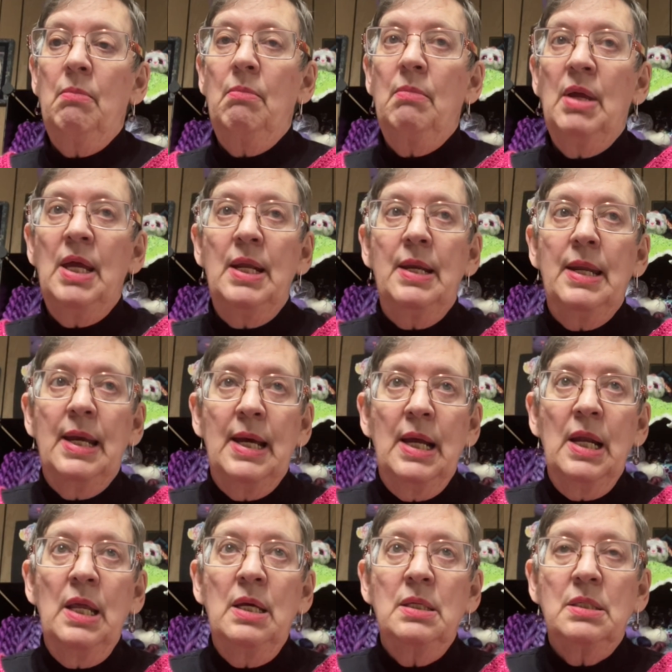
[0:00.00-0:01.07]

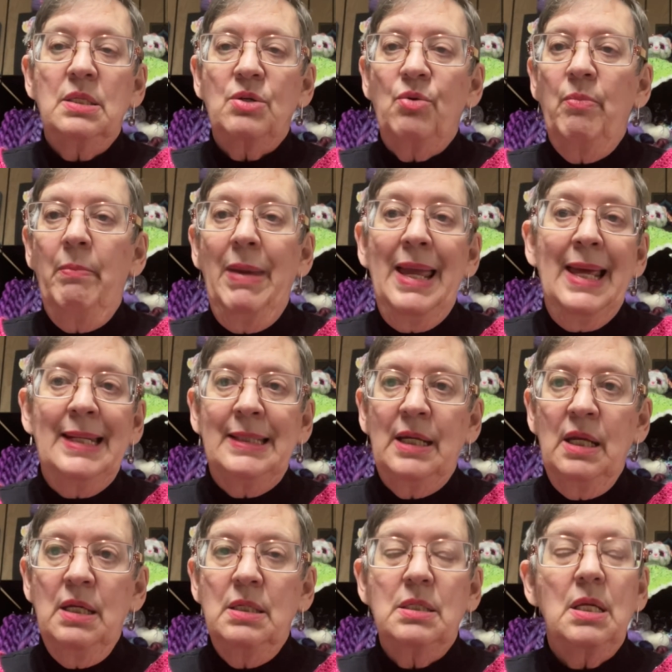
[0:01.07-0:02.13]
mandalas or
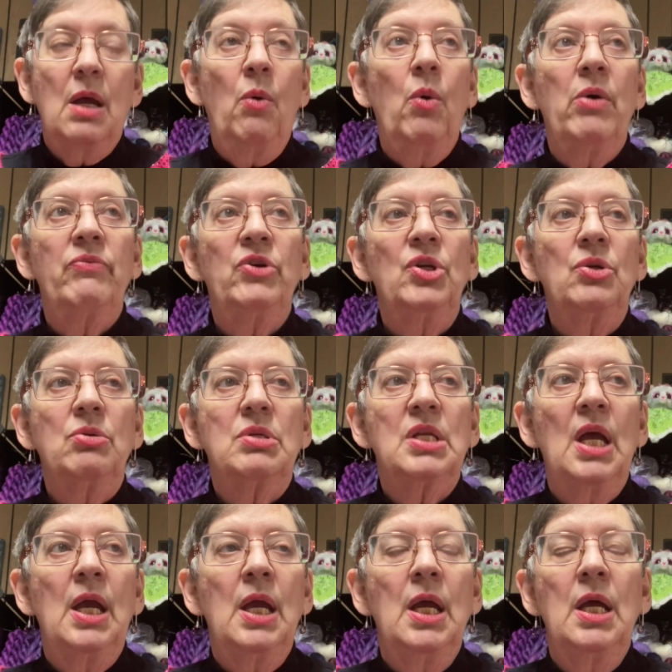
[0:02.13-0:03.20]
mandalas, however you
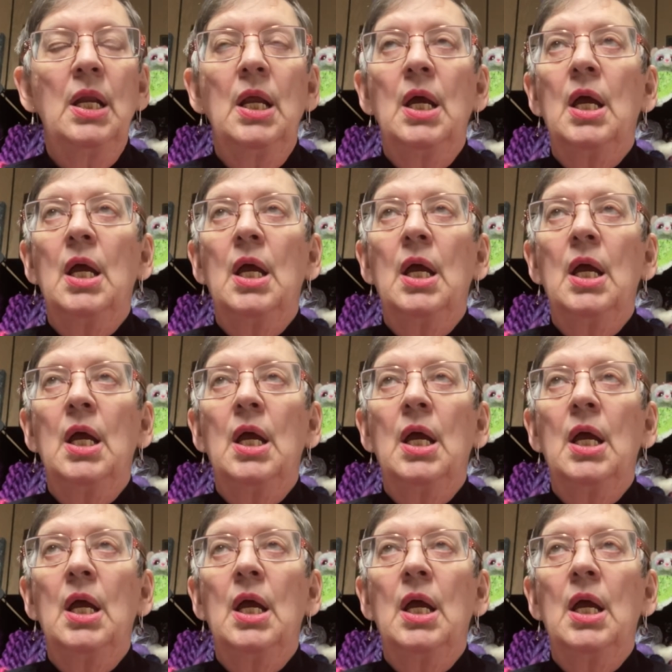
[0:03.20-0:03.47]
say it.